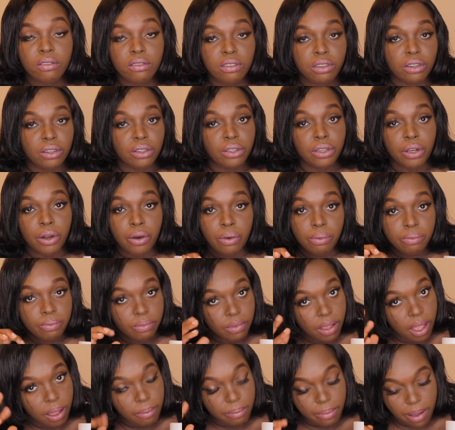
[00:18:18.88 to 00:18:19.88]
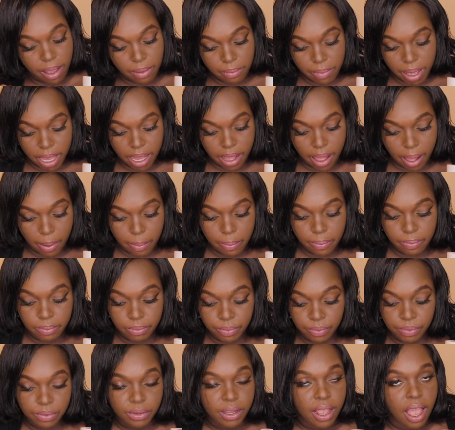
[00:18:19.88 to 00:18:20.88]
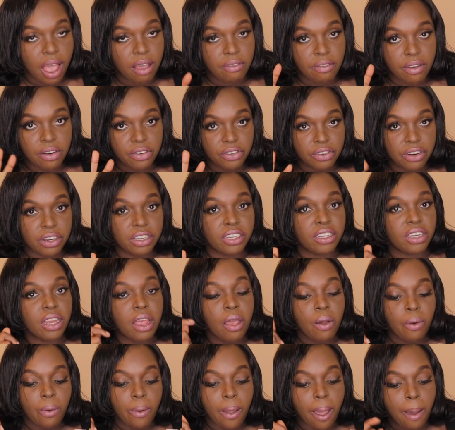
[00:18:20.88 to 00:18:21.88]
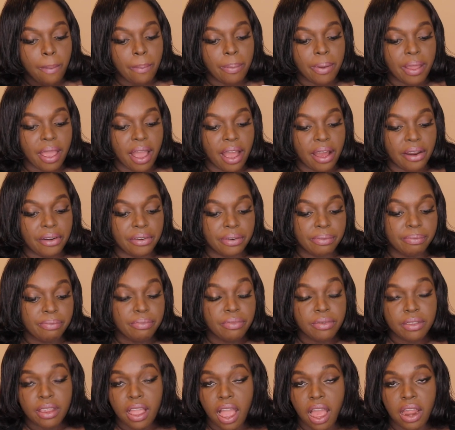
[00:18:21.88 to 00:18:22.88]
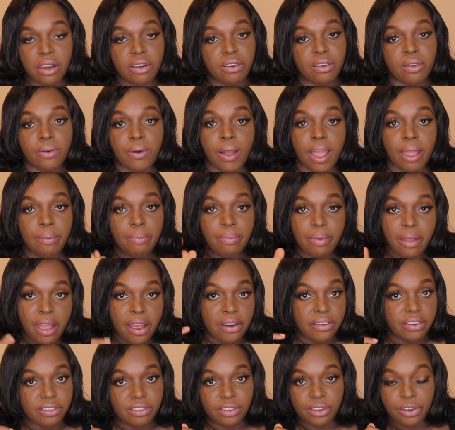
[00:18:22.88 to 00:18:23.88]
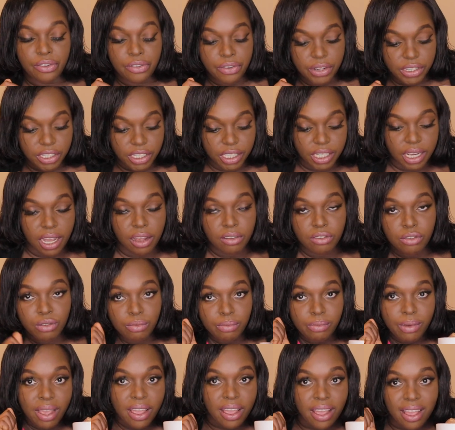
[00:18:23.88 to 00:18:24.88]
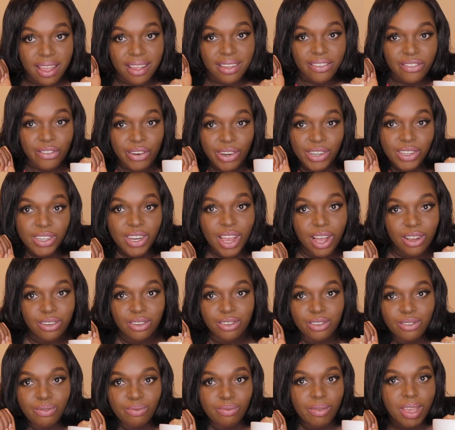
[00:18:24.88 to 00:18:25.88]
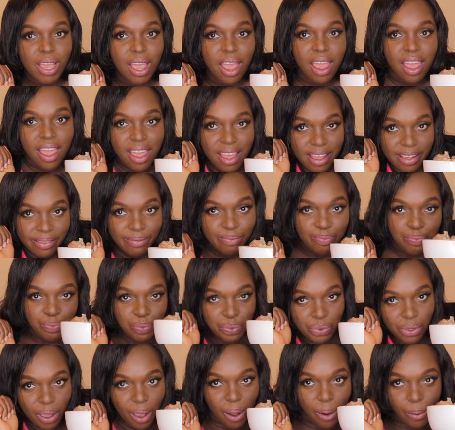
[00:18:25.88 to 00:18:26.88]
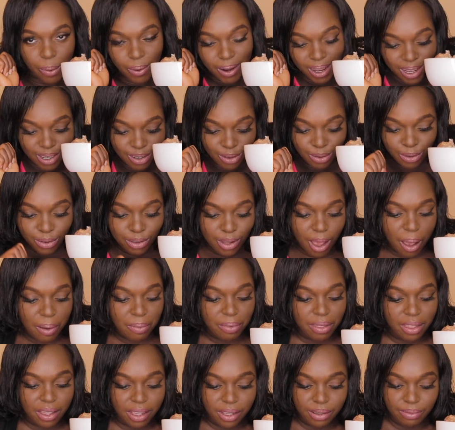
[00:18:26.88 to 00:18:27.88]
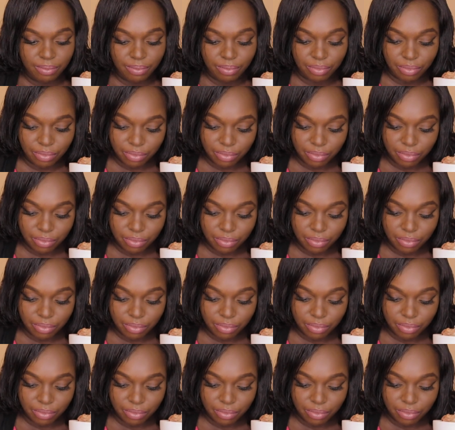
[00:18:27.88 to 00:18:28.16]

So now I buy makeup. I haven't reached where P R. I don't know why P R is not reaching out to me. Reach out to me. Can do something.